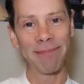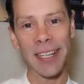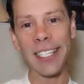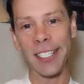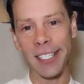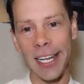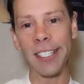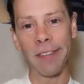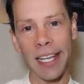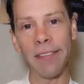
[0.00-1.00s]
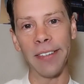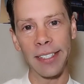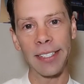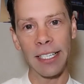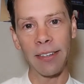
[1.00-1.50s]
it's
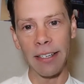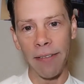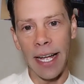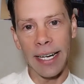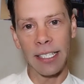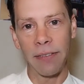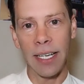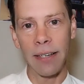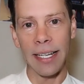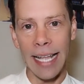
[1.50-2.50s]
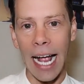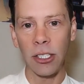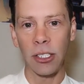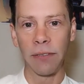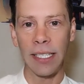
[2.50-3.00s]
forgiveness. It's divine. It's
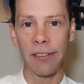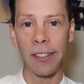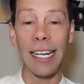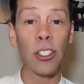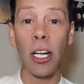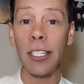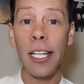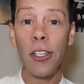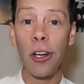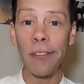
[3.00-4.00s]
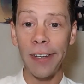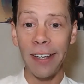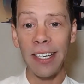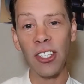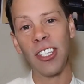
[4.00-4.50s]
actual forgiveness. And it's not, you're not
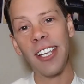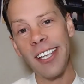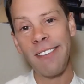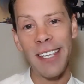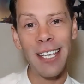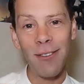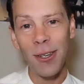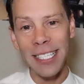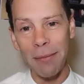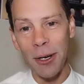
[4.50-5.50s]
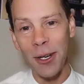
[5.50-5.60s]
forgiving because I'm a